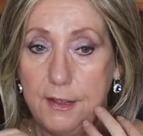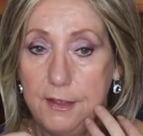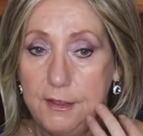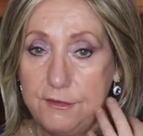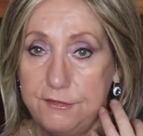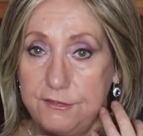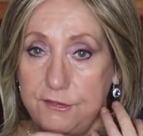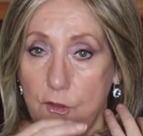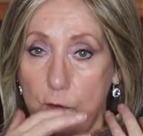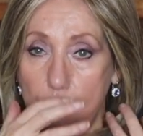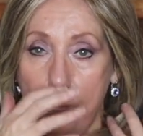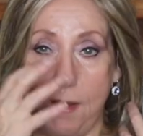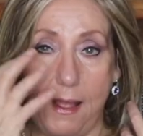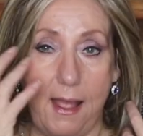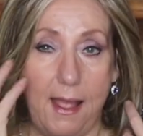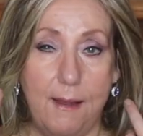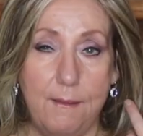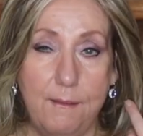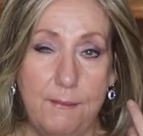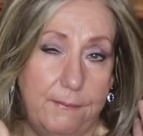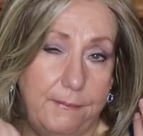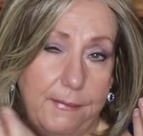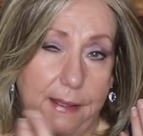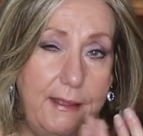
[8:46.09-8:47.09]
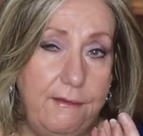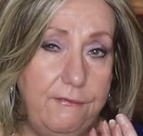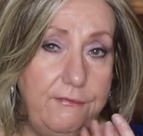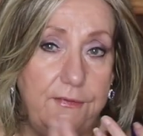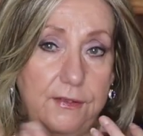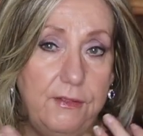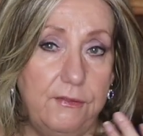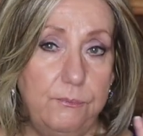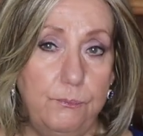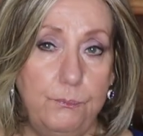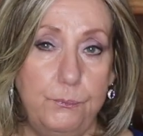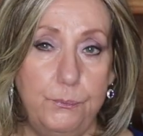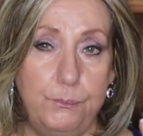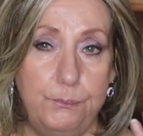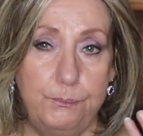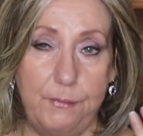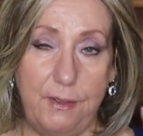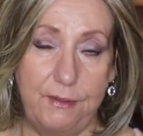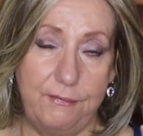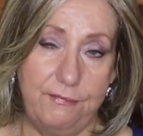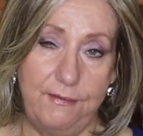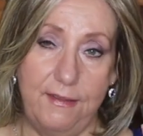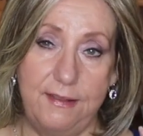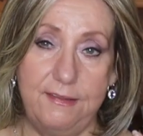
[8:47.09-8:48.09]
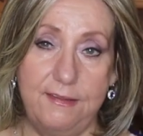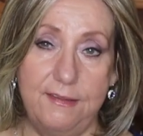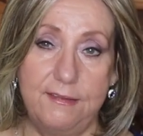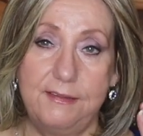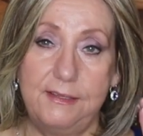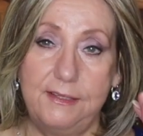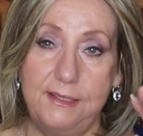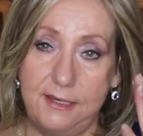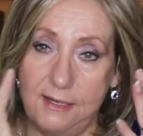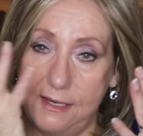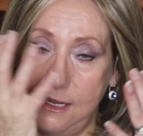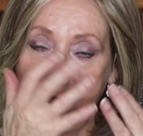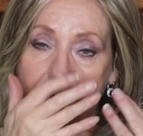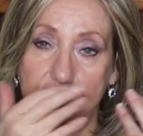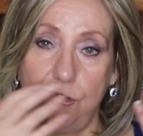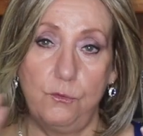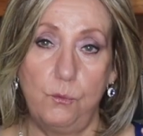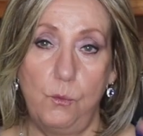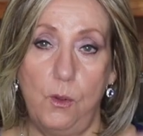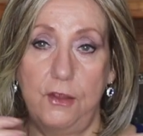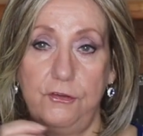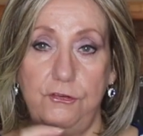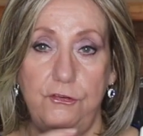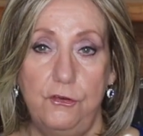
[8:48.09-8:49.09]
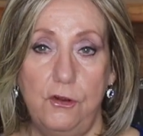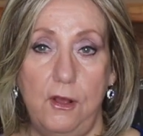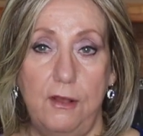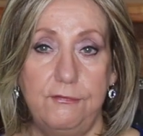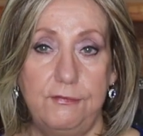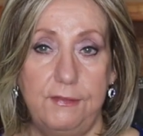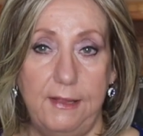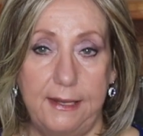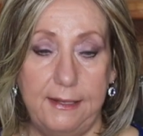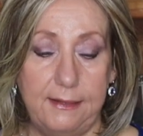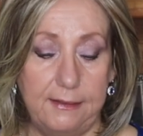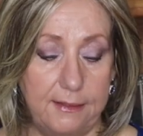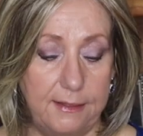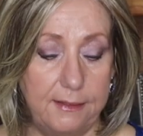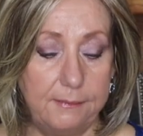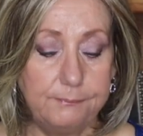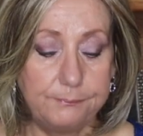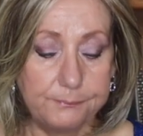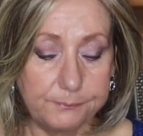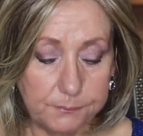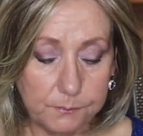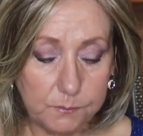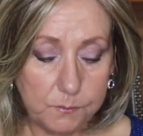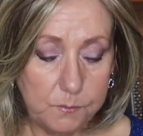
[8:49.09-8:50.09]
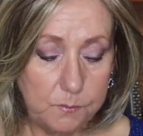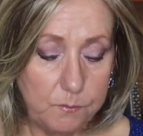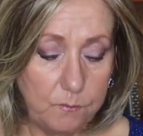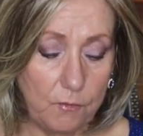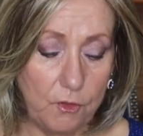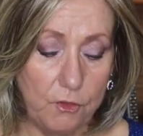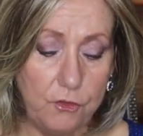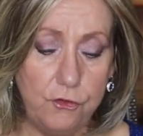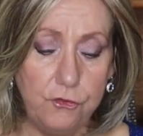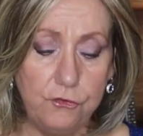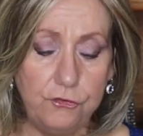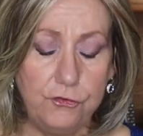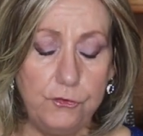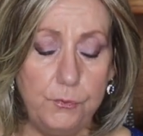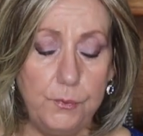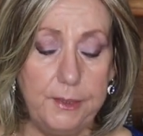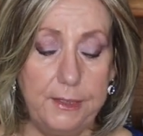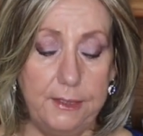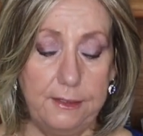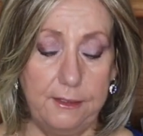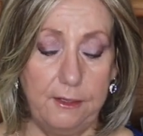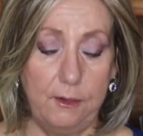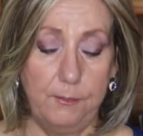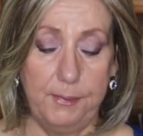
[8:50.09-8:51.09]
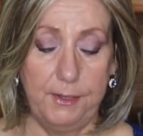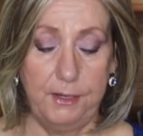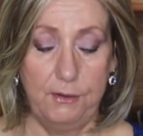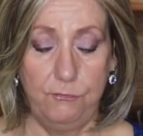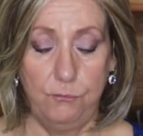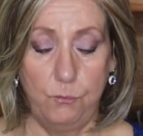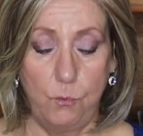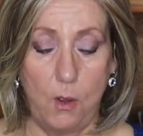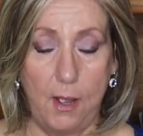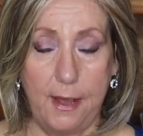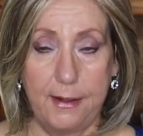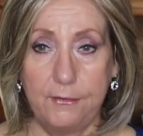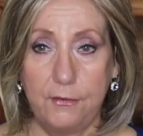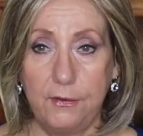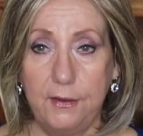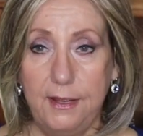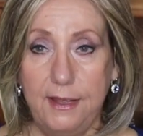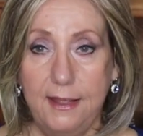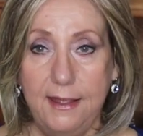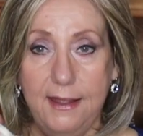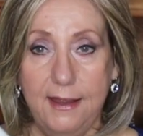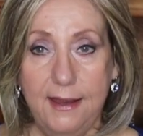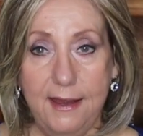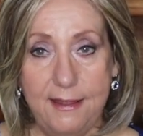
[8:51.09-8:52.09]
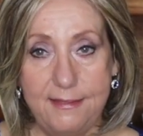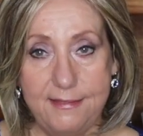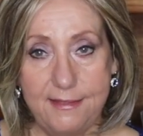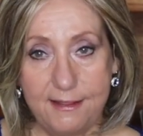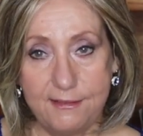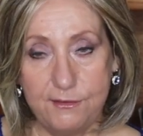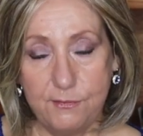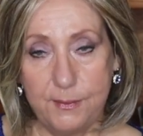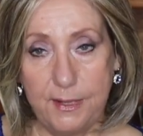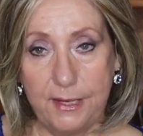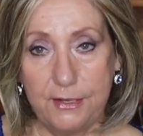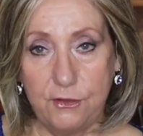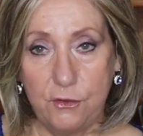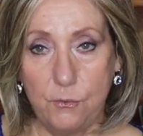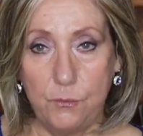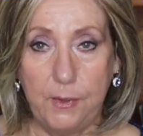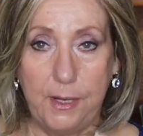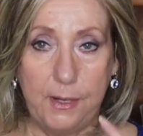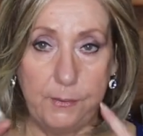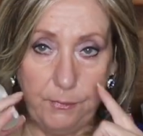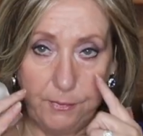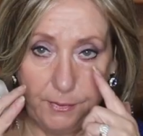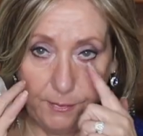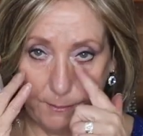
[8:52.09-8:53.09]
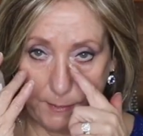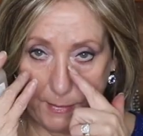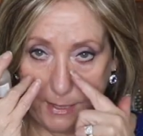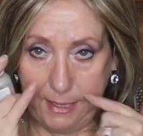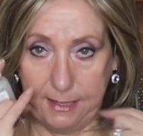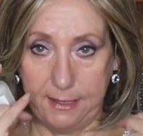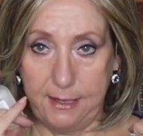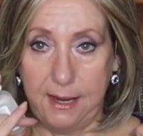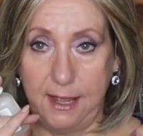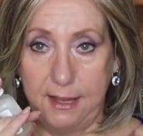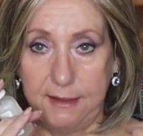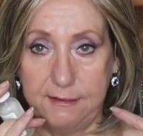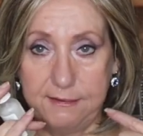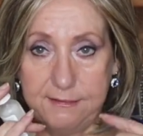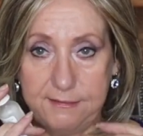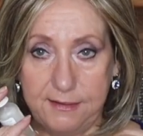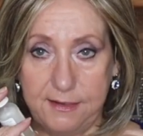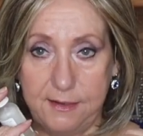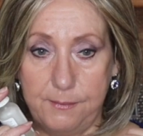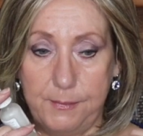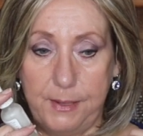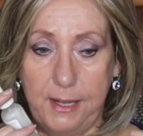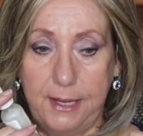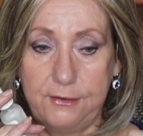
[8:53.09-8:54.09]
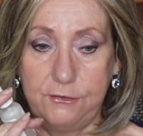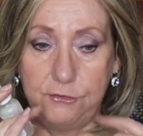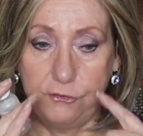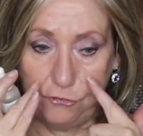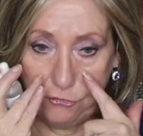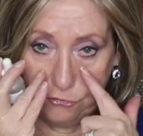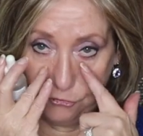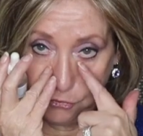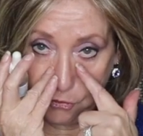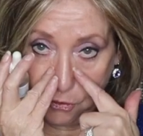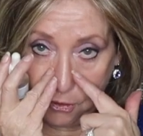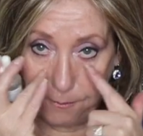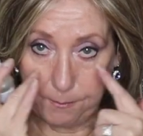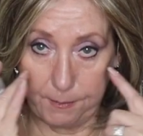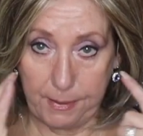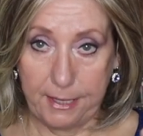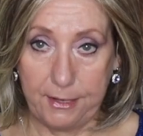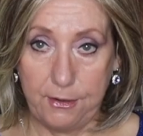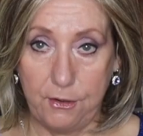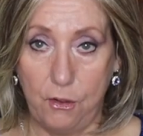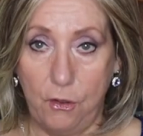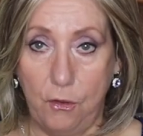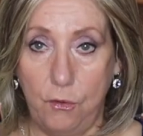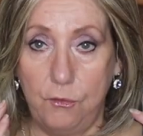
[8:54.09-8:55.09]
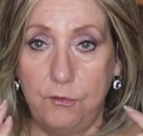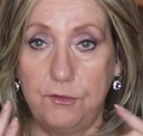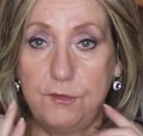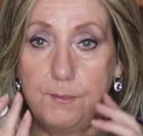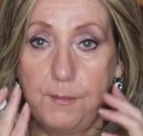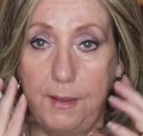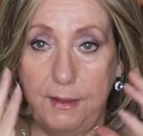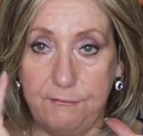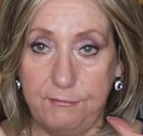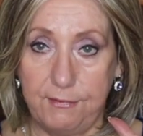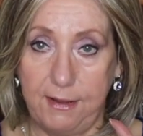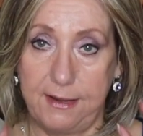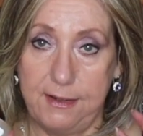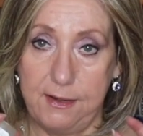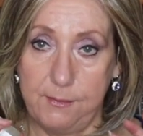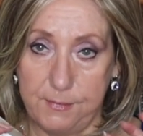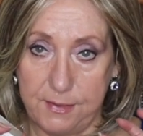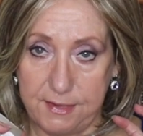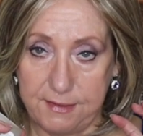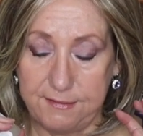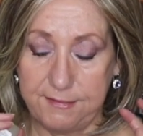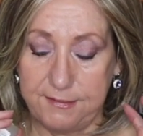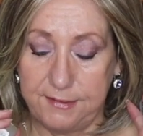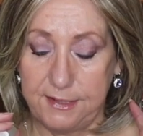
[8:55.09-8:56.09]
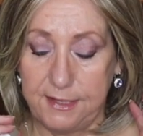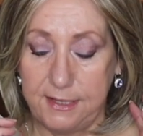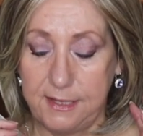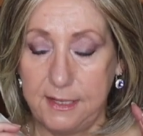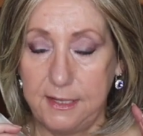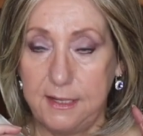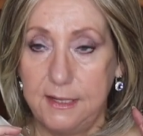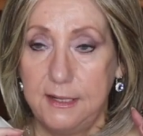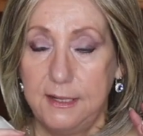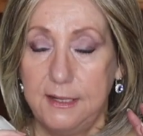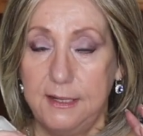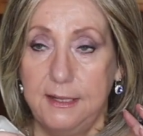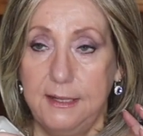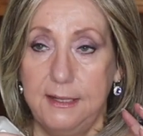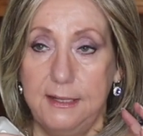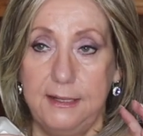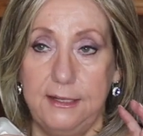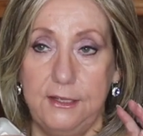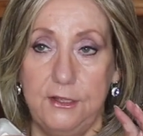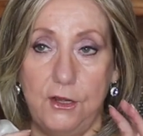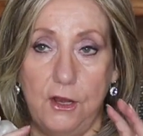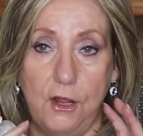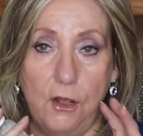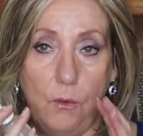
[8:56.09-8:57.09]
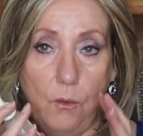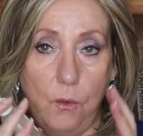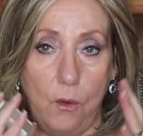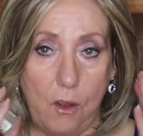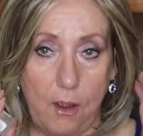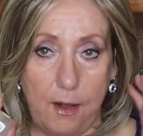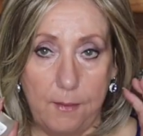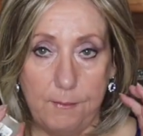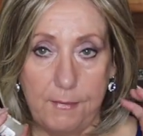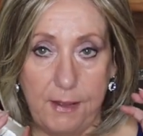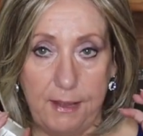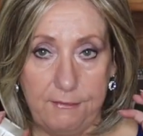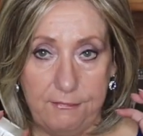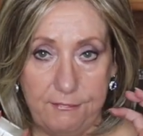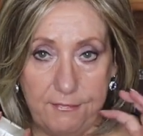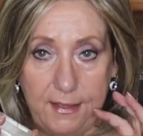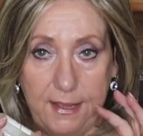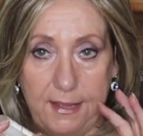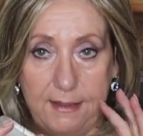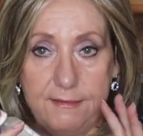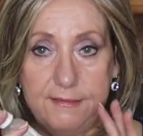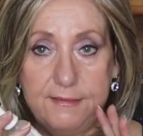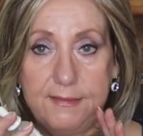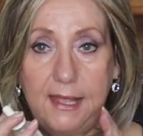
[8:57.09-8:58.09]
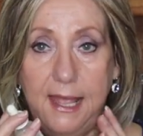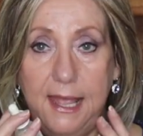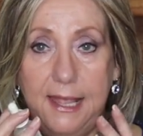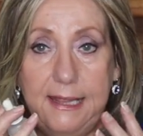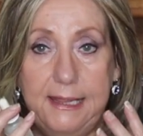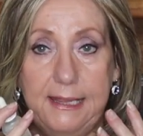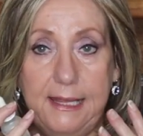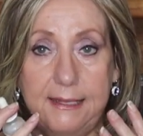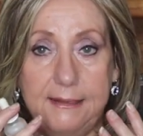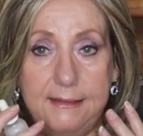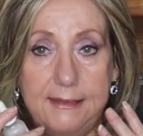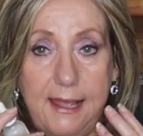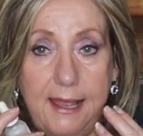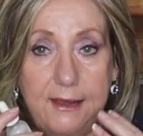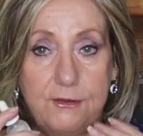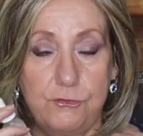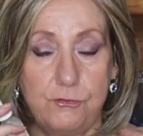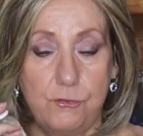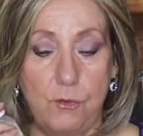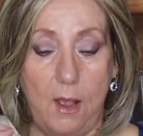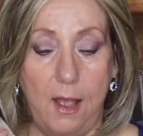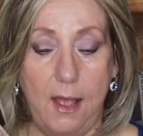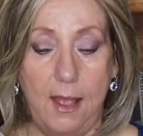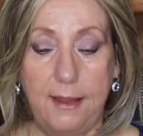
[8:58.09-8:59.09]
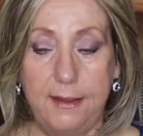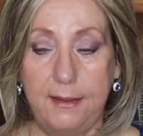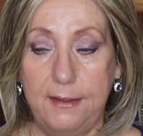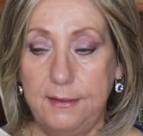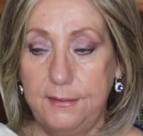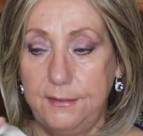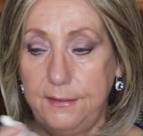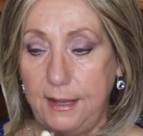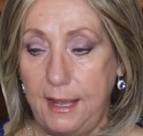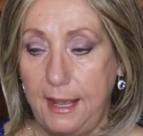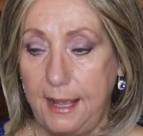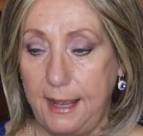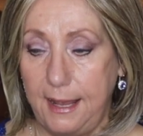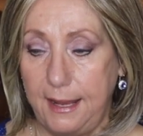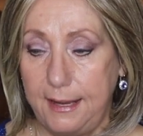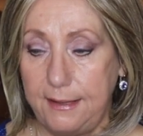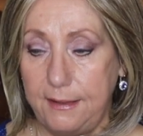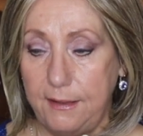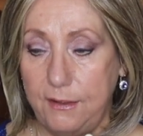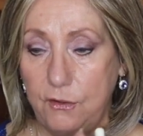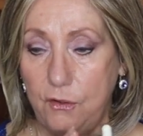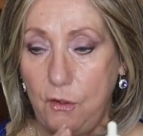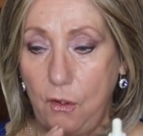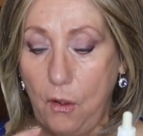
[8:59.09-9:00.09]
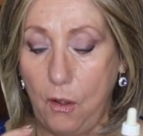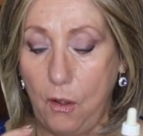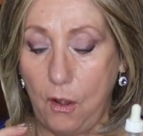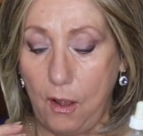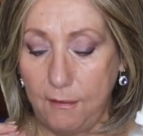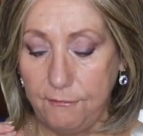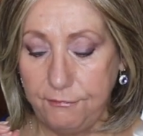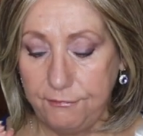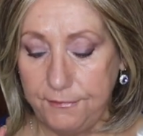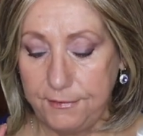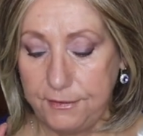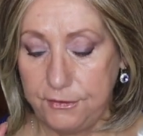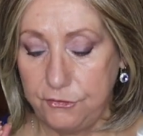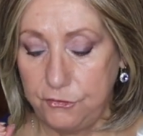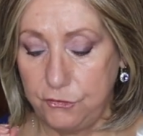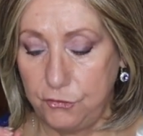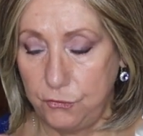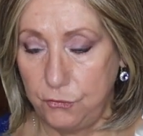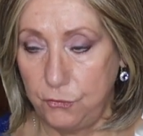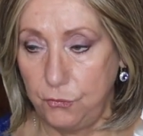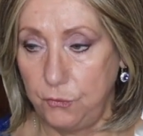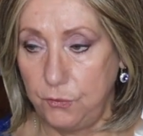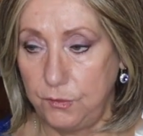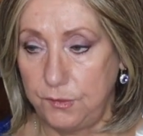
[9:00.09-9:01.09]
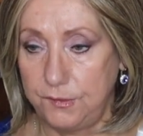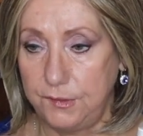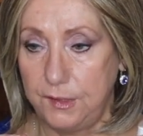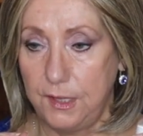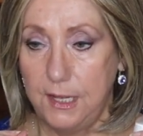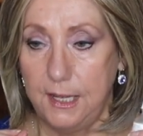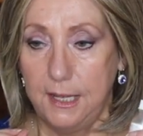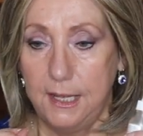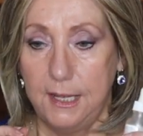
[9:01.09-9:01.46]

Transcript: So my, I, I feel my face is clean. I just wash it off lightly usually with a little bit of water. And that's when I go in with my niacinamide, on my nose, my vitamin C, you know, on my face. I let that dry. I often use,